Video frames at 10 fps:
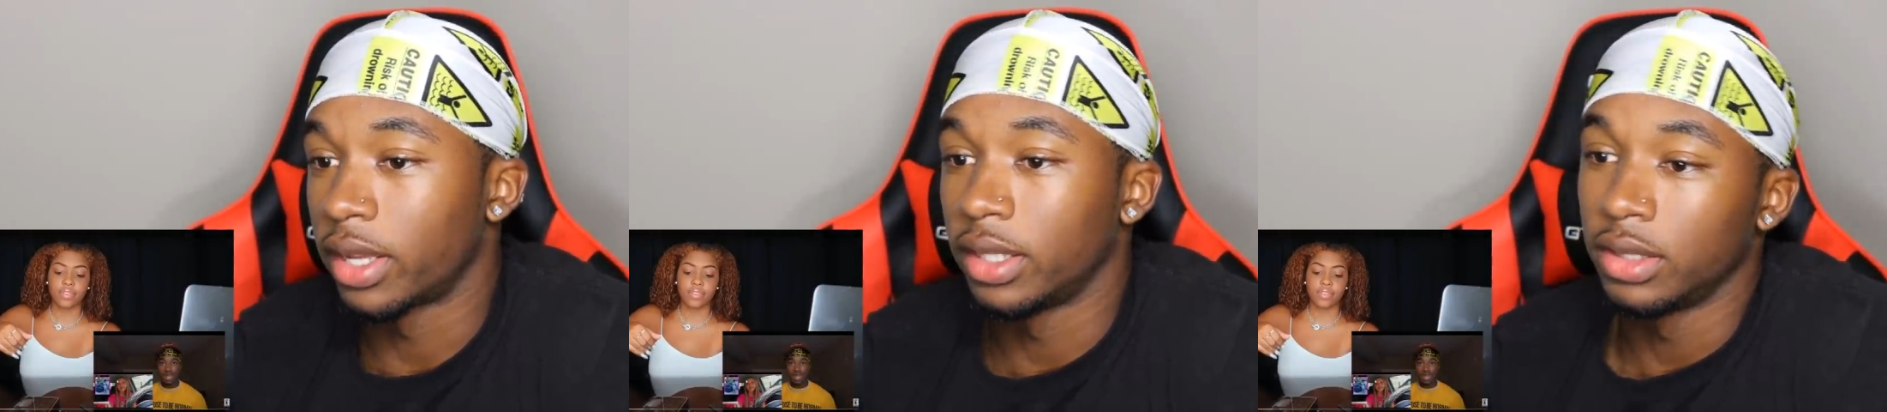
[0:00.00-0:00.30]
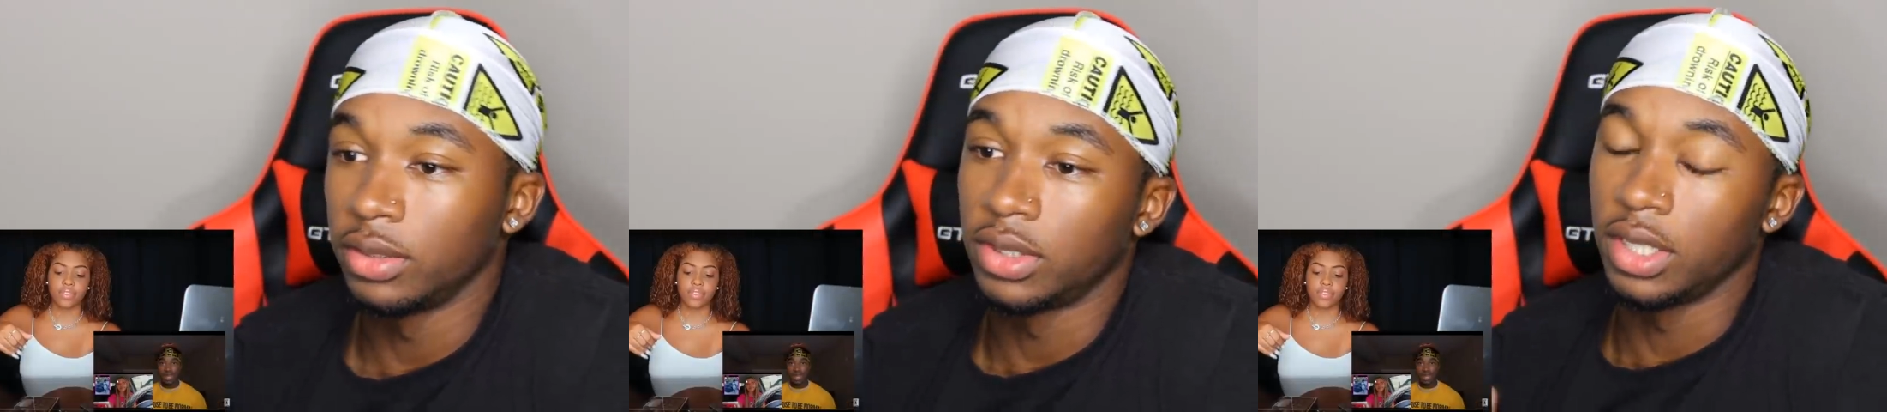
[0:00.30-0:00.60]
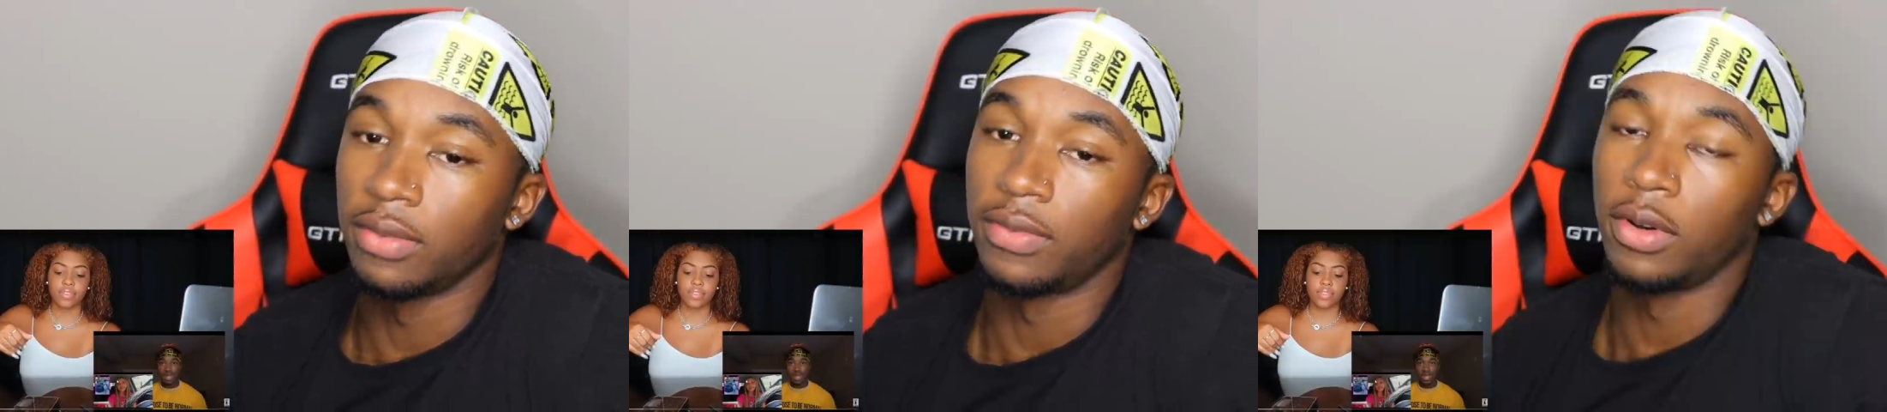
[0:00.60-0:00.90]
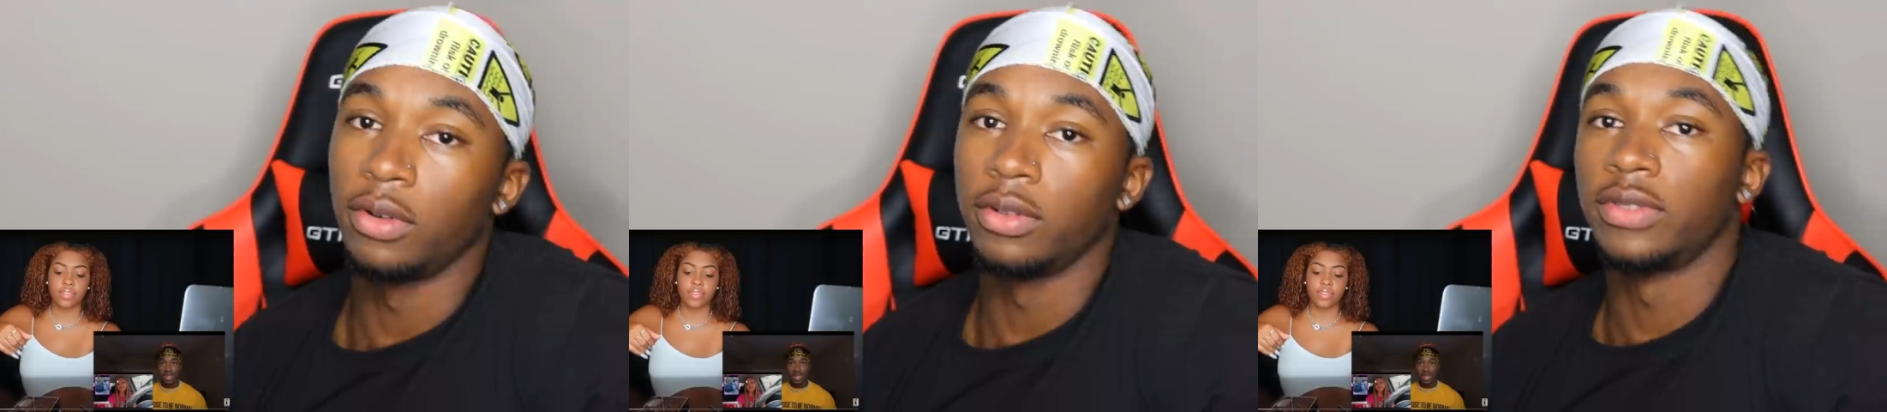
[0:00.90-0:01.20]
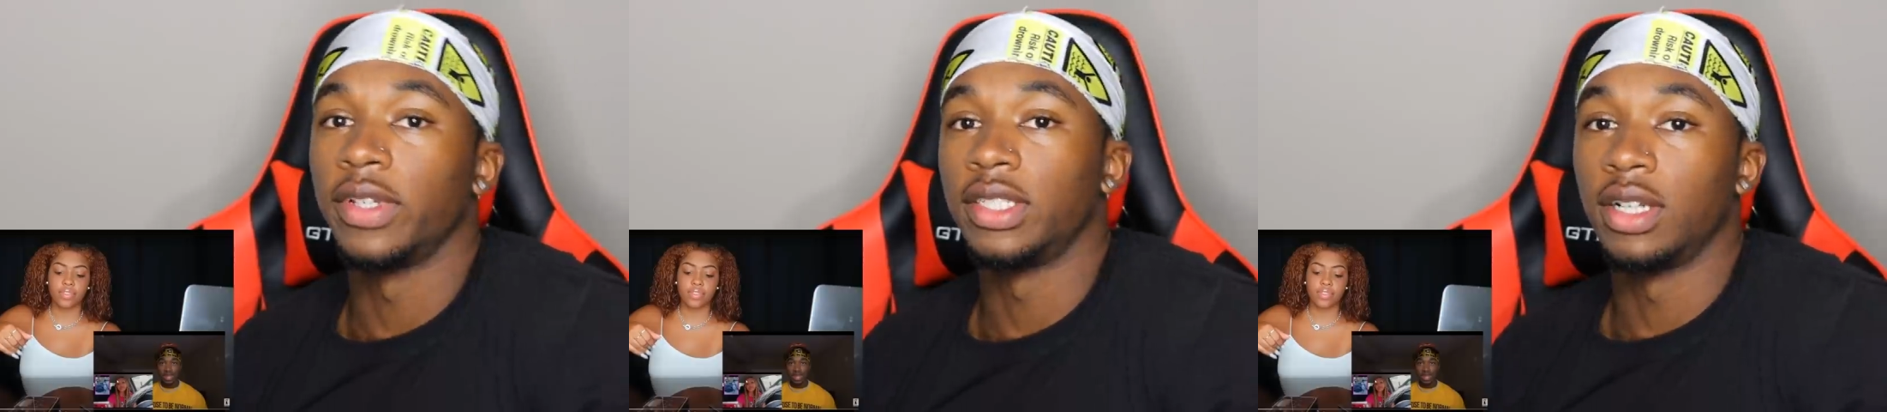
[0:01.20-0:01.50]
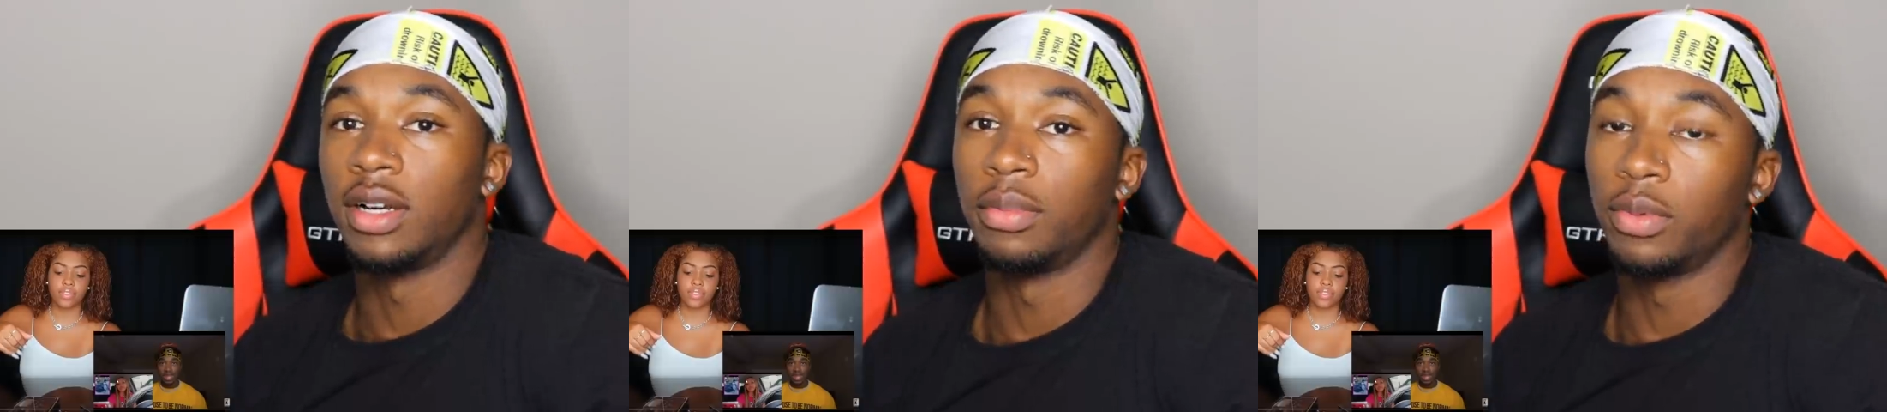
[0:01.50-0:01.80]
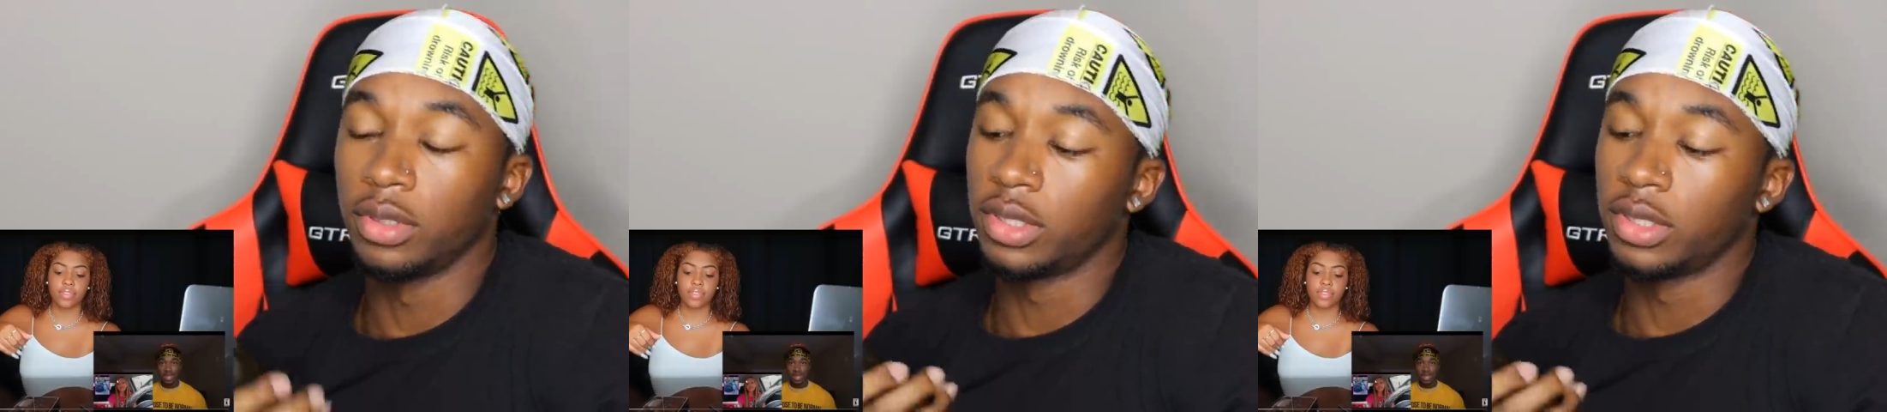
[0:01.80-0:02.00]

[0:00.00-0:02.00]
Speaker 1: You see her phone is facing upwards.